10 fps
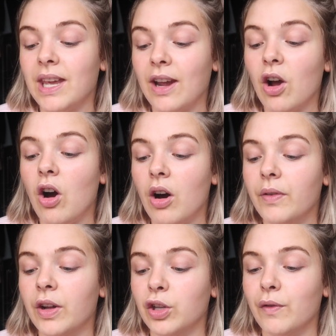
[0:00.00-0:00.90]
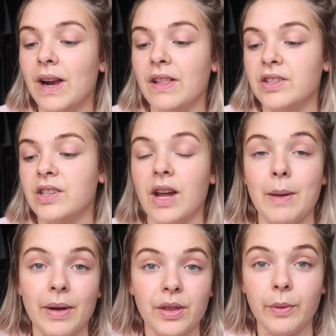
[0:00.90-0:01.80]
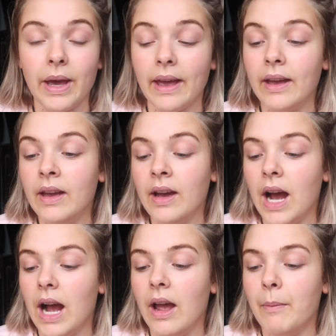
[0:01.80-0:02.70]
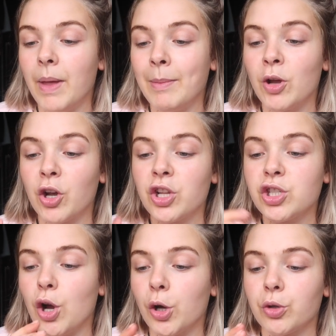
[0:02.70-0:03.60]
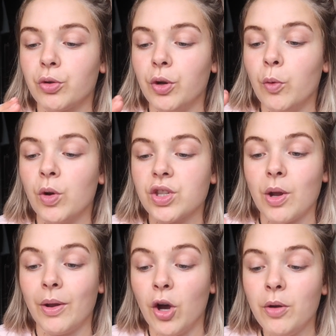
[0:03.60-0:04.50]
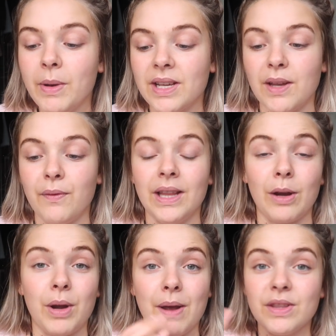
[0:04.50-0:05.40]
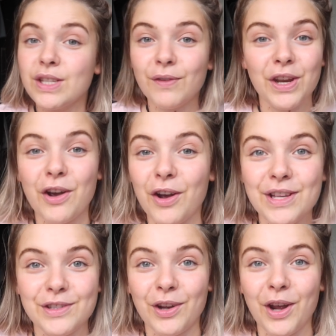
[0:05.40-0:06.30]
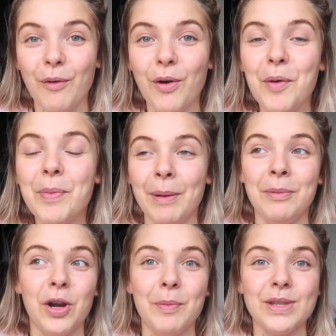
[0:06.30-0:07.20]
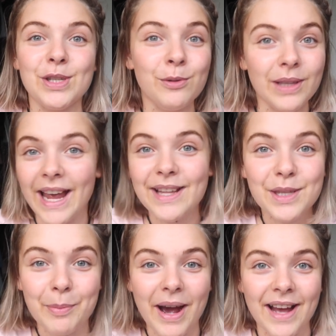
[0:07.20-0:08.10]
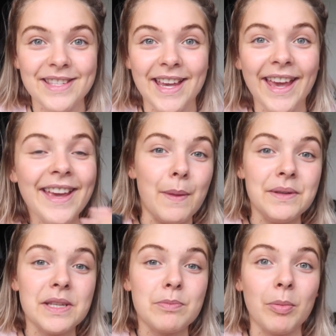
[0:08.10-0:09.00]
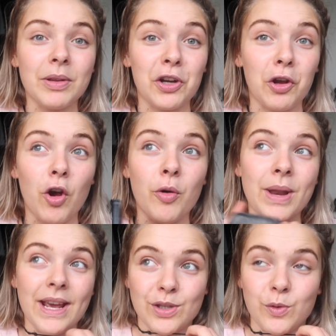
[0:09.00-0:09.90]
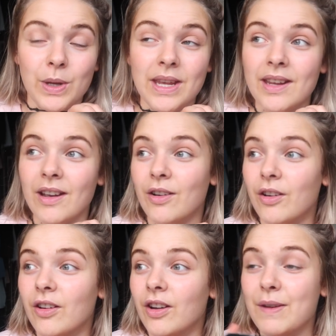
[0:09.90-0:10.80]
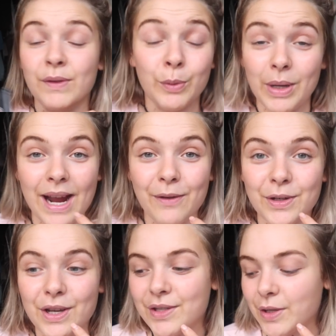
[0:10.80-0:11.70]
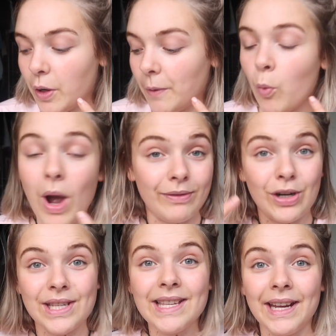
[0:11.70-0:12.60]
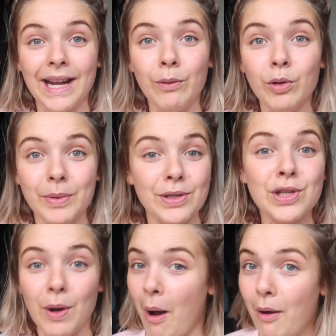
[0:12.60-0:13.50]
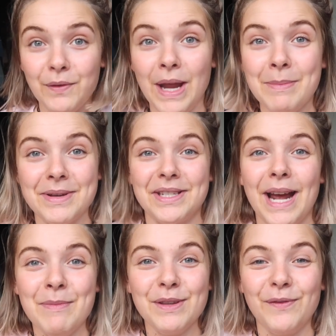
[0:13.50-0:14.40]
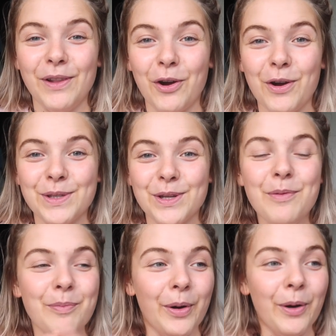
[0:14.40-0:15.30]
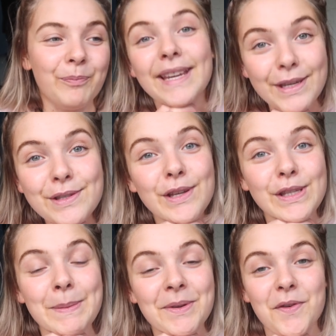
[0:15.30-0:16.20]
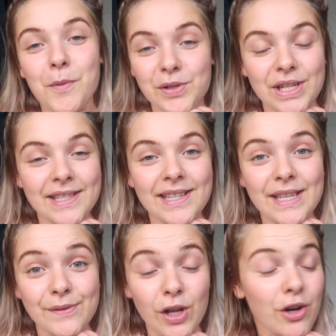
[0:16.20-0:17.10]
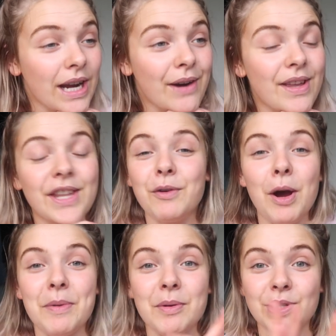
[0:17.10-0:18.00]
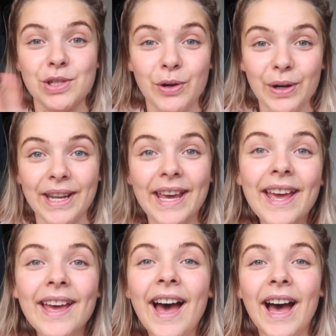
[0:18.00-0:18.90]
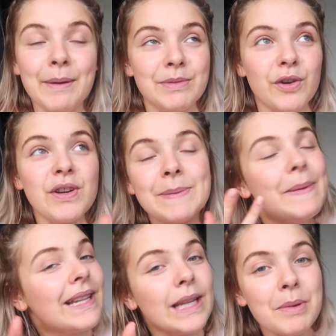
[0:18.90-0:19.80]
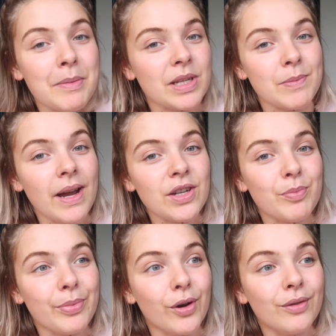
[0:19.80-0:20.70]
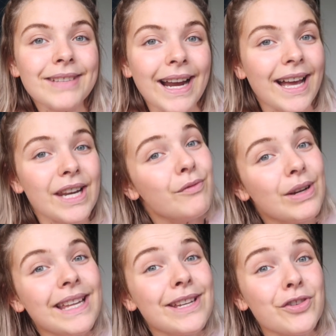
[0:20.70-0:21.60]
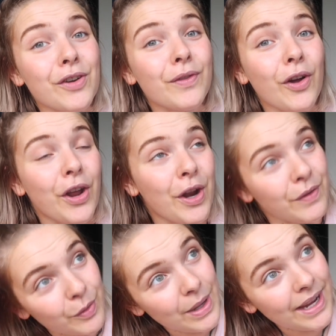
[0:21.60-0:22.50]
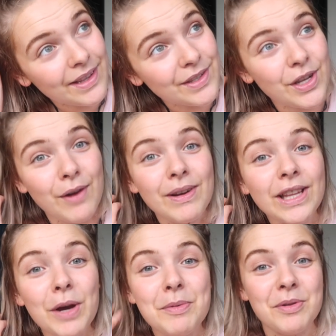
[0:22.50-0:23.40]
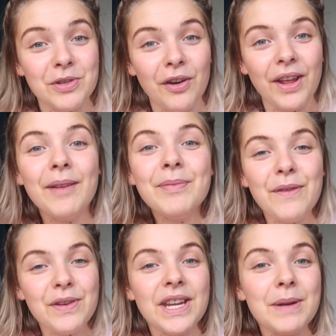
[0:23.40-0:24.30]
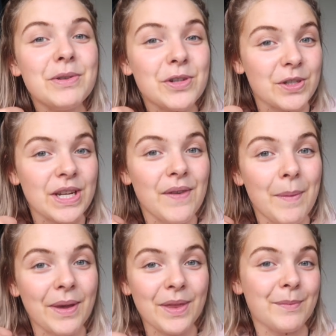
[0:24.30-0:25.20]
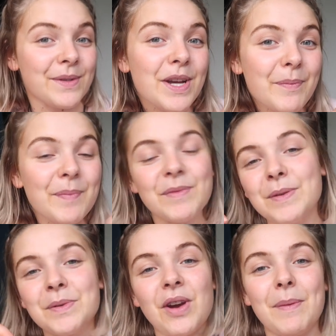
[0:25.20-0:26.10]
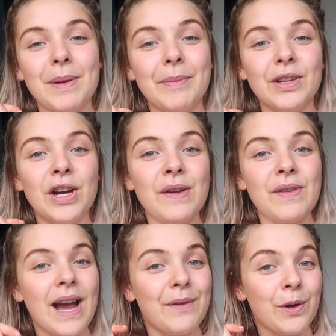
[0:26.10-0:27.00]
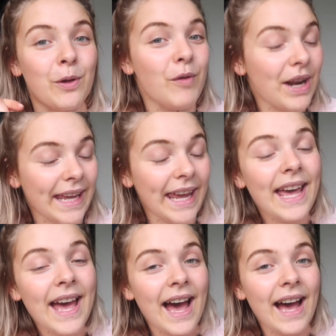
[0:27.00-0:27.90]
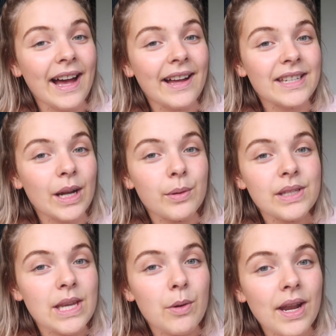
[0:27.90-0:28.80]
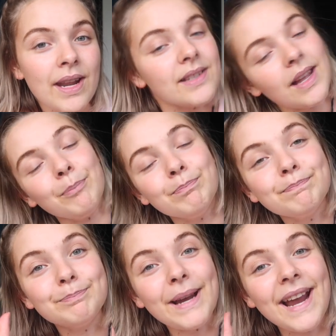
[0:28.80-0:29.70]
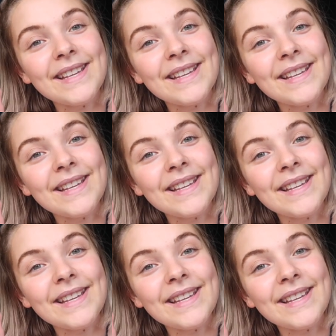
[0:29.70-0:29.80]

kick off on Love Island tonight, by the way. Um, I'm not gonna talk through what's going on because I feel like whenever this video is gonna go up, I'm gonna be too late to the party, and this is probably gonna go up next week or even the week after, so whatever I say now will be so out of date by the time this vlog goes up. But thank you so so much for watching today's vlog. I really do hope you enjoyed it. I'm um, sorry it's been a little bit mishmash, but I kind of really enjoyed vlogging over the weekend, so I really hope you enjoyed it. If you did, be sure to give it a big thumbs up, subscribe down below if you haven't already, and I will see you again next time. Bye